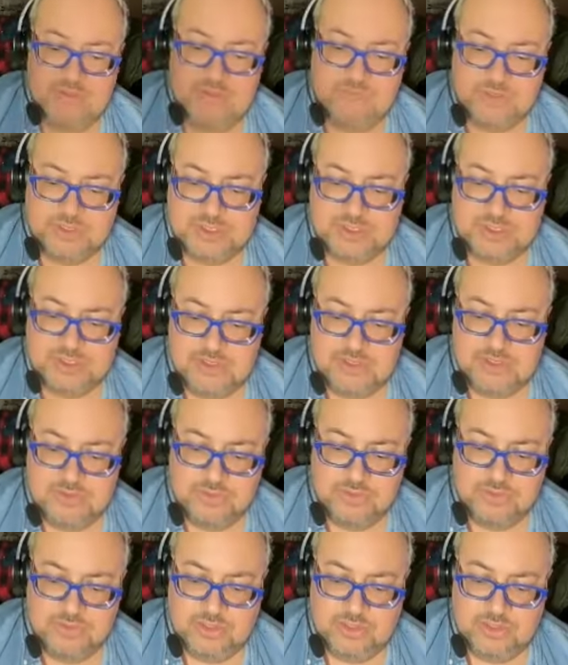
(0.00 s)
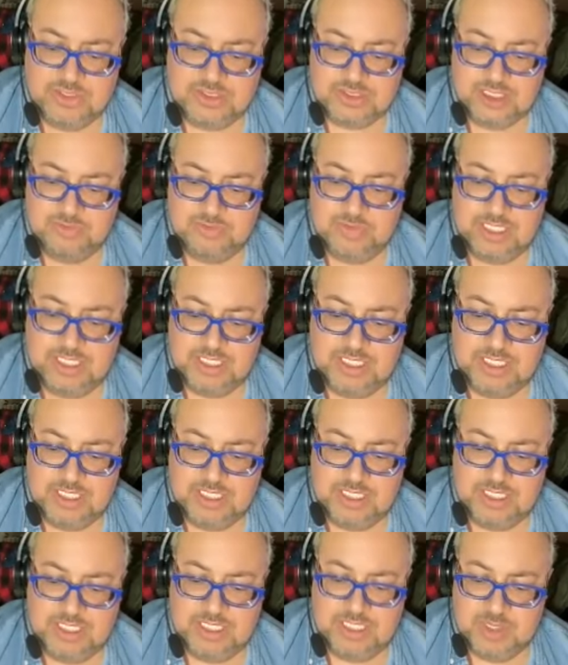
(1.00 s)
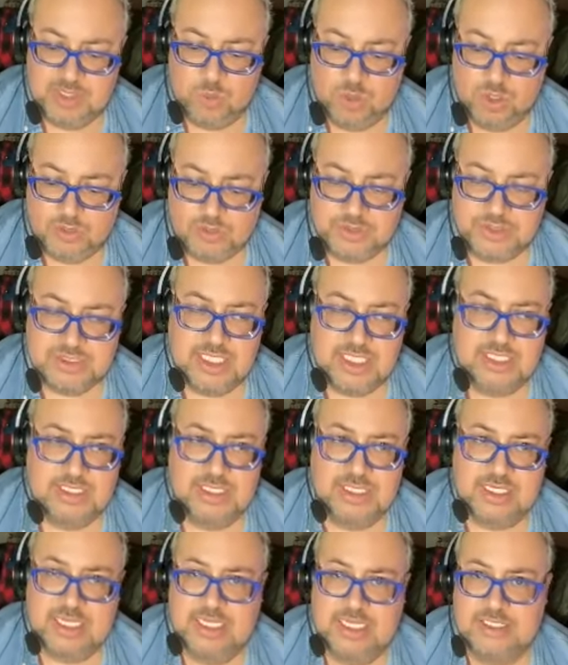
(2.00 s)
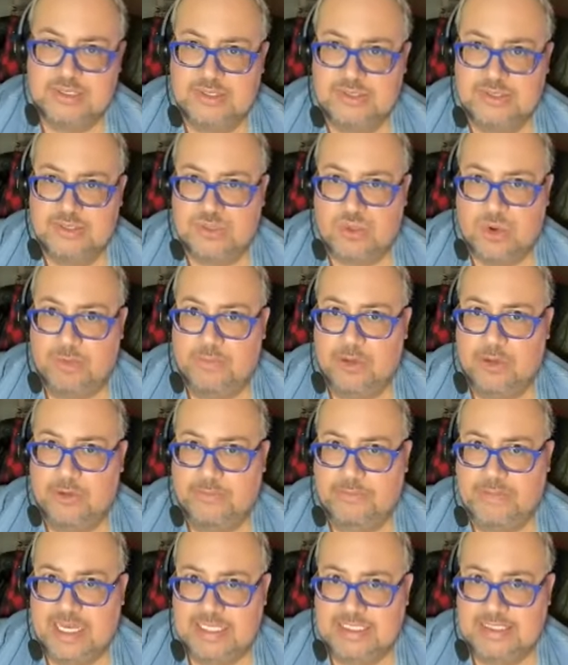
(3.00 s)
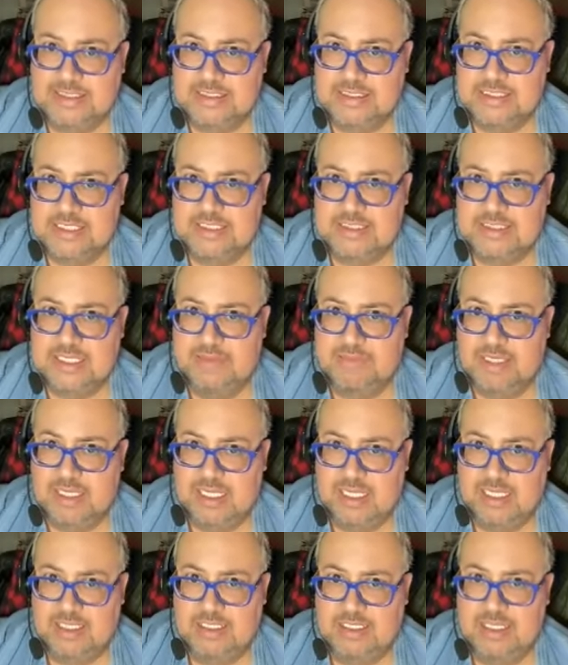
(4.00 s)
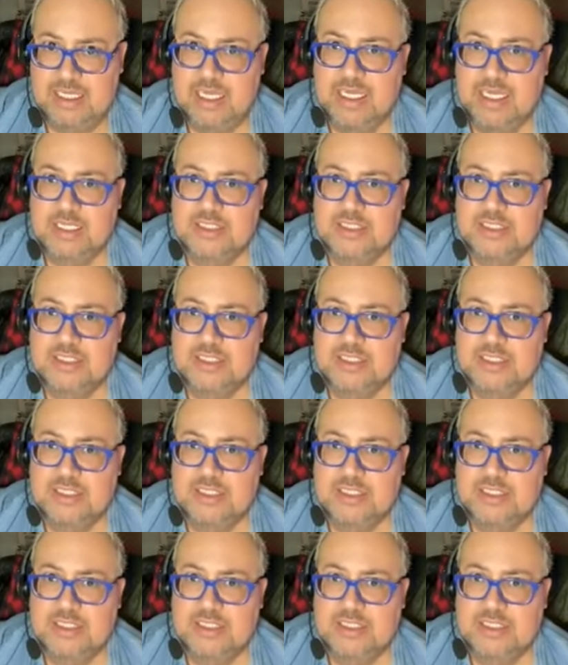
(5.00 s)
if you're single, you know, this could be like um, a water sign, like a Cancer, Scorpio, or Pisces that's coming in